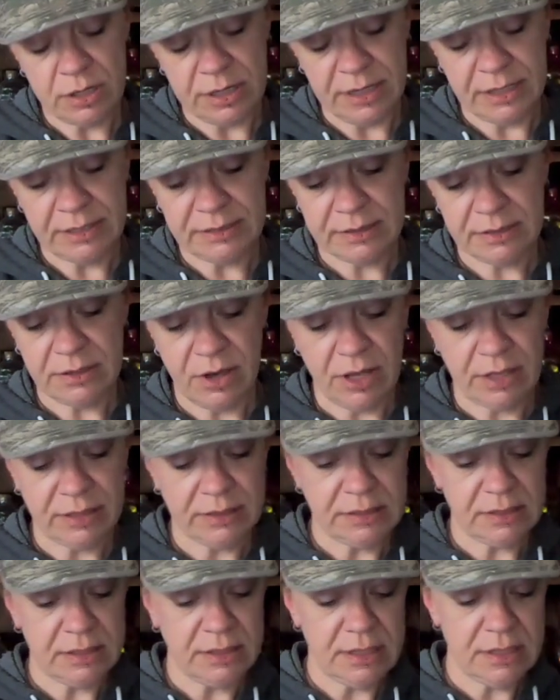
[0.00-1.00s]
It's
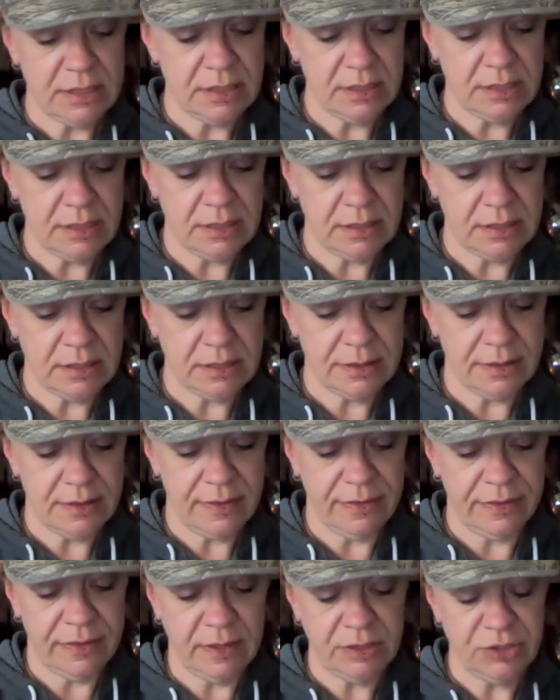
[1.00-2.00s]
got
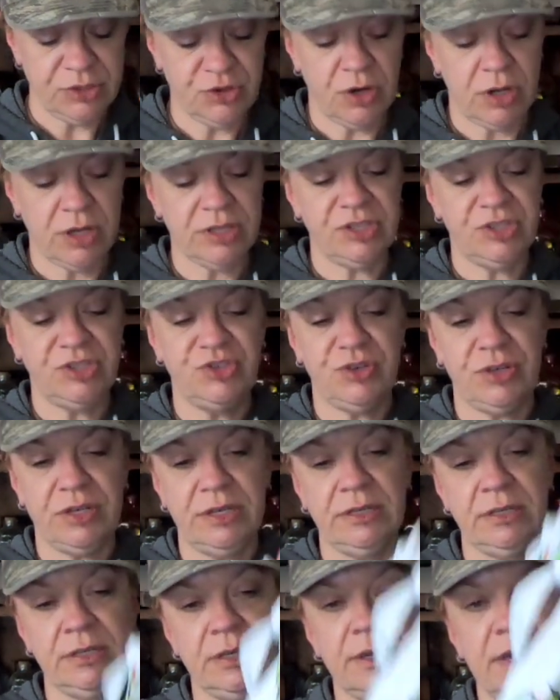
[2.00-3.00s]
the
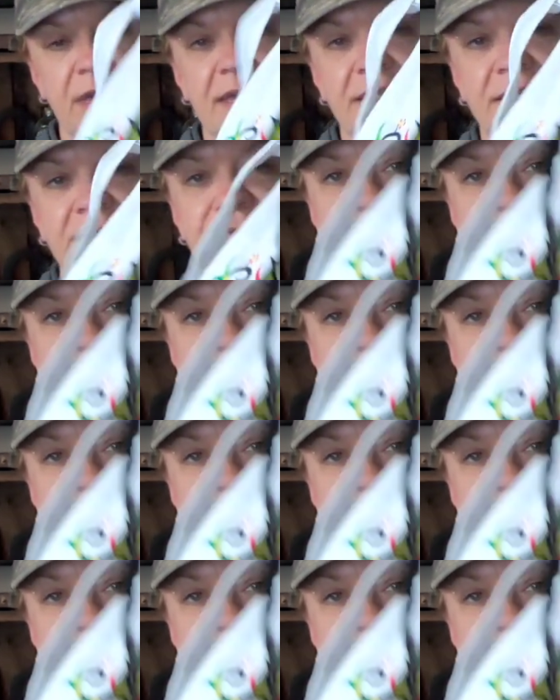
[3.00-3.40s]
drawstring. It's